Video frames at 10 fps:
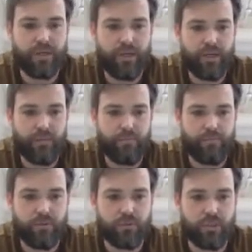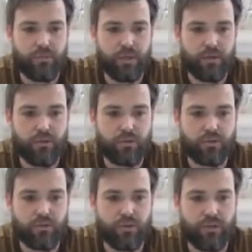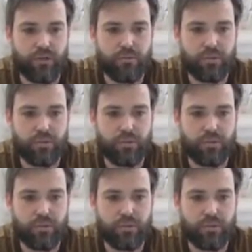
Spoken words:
game, you'll see my cursor over here.